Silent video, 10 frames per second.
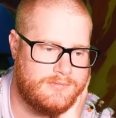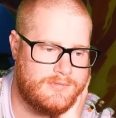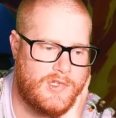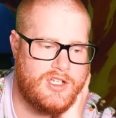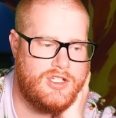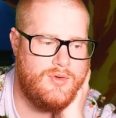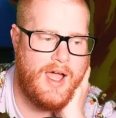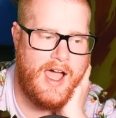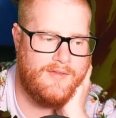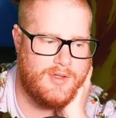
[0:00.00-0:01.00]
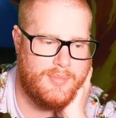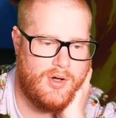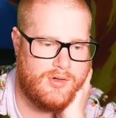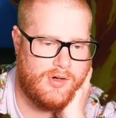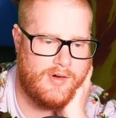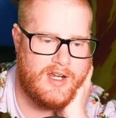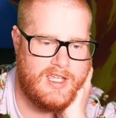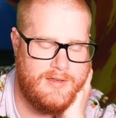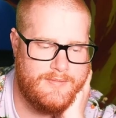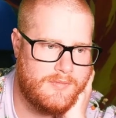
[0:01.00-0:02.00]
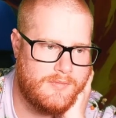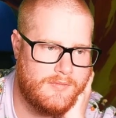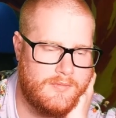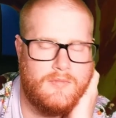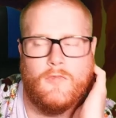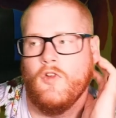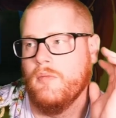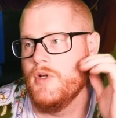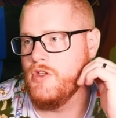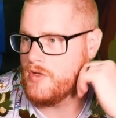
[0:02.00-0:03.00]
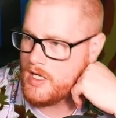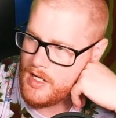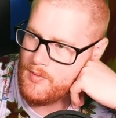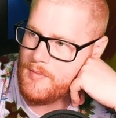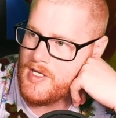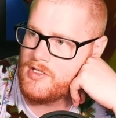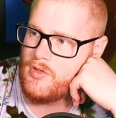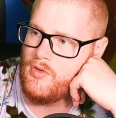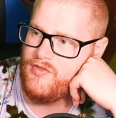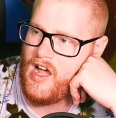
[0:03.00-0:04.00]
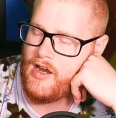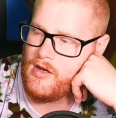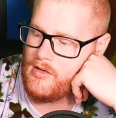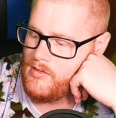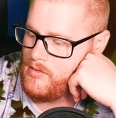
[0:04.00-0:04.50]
Because you have the bulk already. But you get hit with Mystical Fire.